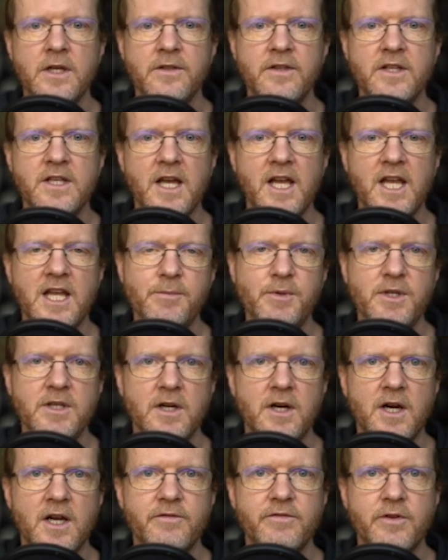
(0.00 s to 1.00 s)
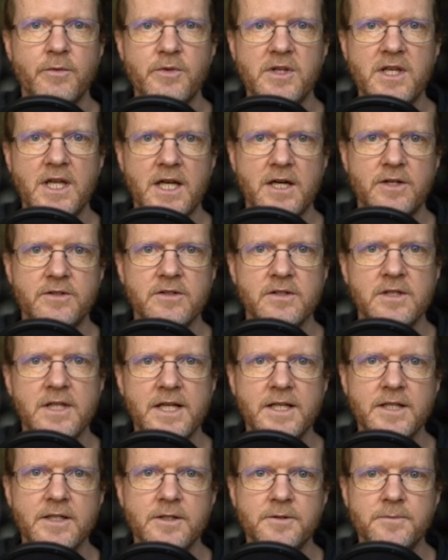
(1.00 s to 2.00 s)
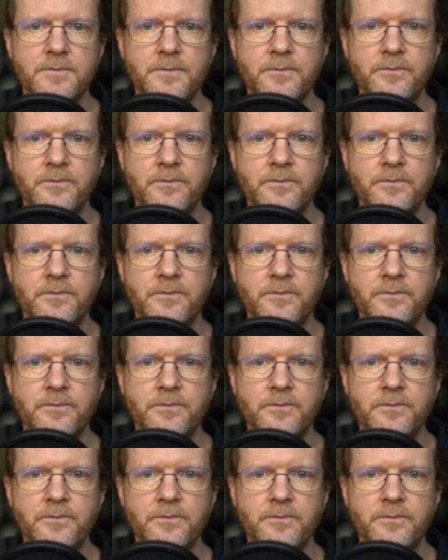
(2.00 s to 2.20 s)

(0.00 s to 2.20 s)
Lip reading: the API from the outer layer.